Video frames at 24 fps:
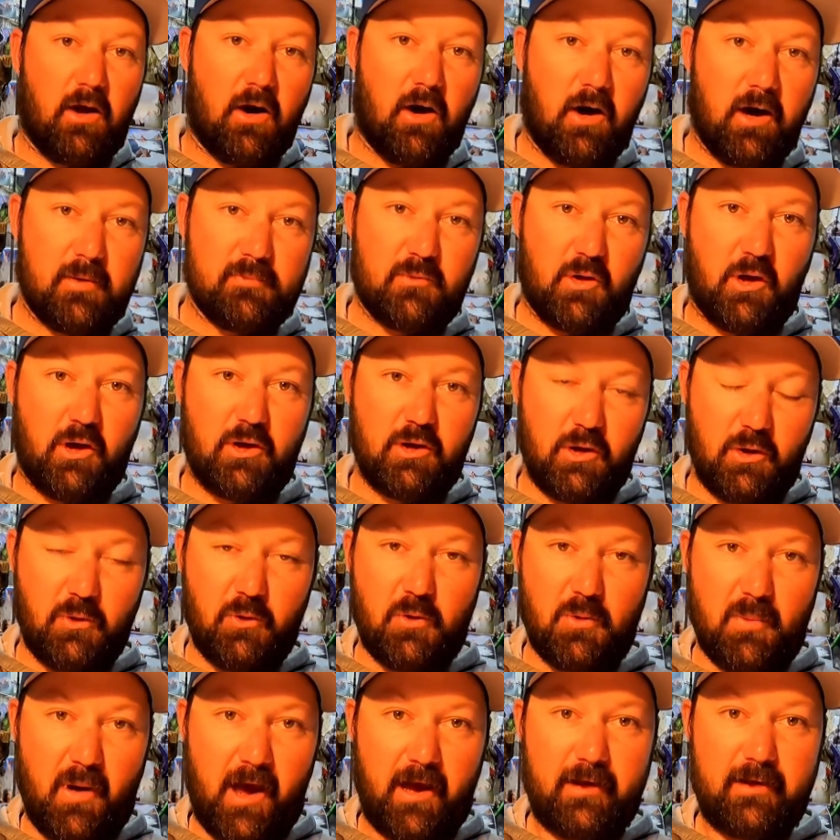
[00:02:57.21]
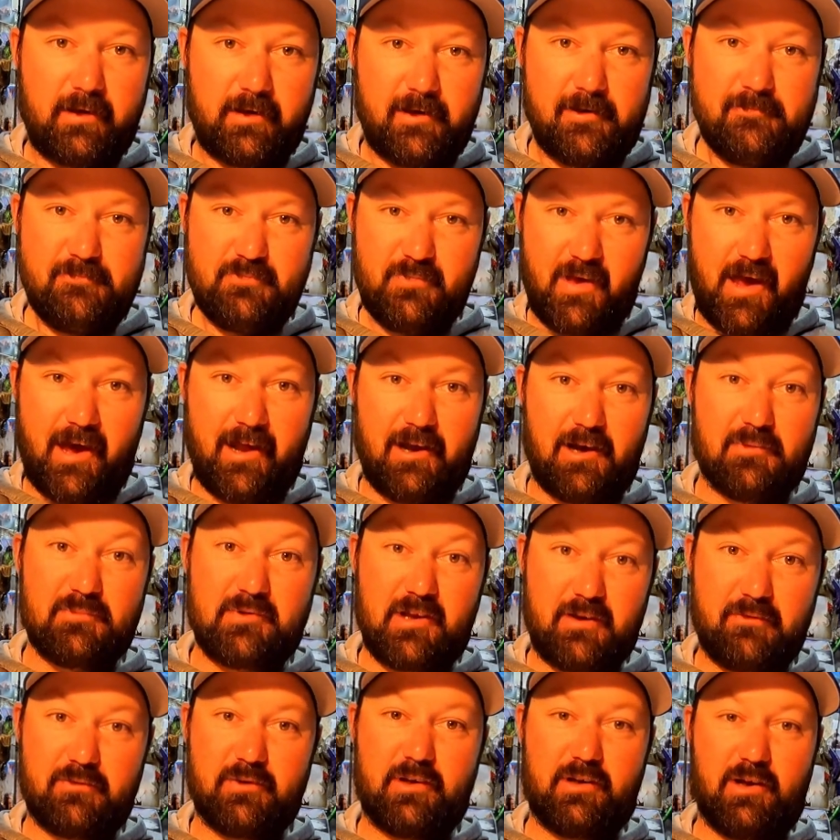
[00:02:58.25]
I'm no lure maker, and I'm
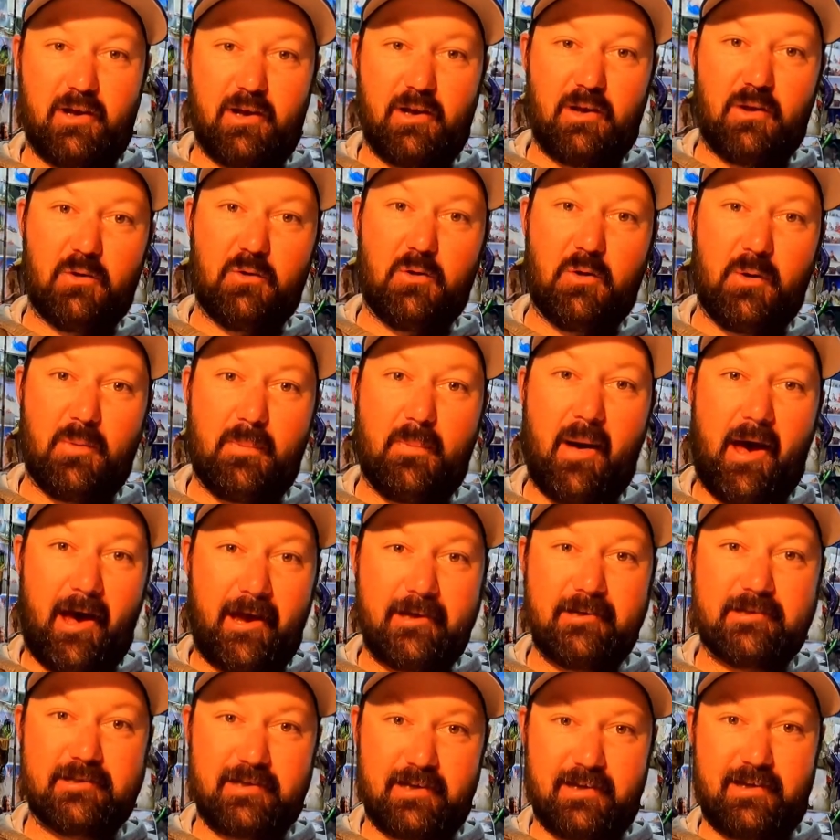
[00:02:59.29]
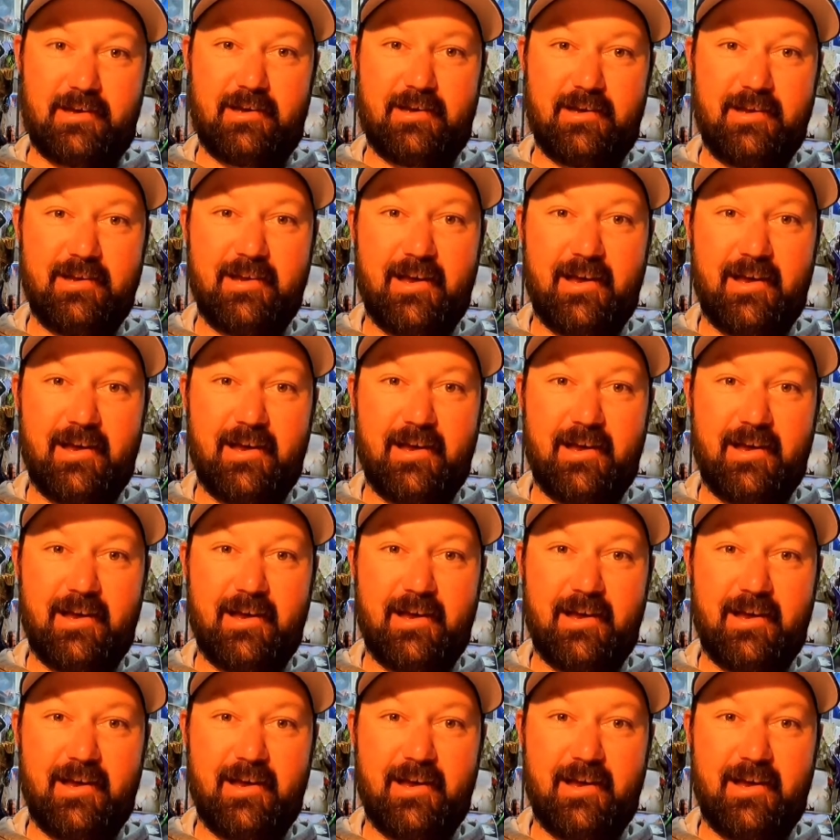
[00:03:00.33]
definitely no lure painter